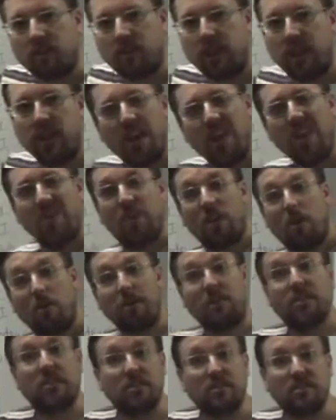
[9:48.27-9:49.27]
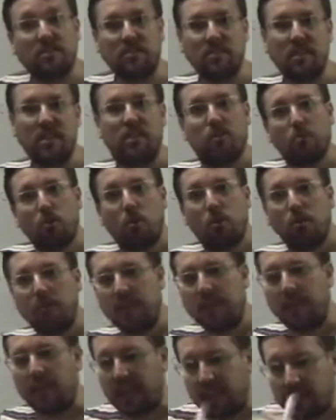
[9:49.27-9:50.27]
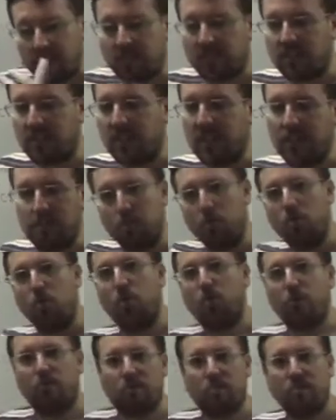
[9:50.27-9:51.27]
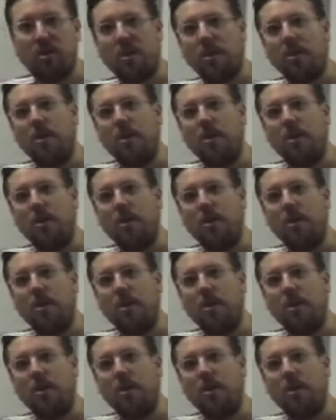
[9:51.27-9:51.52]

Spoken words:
Okay, no, it doesn't. It normally instantly moves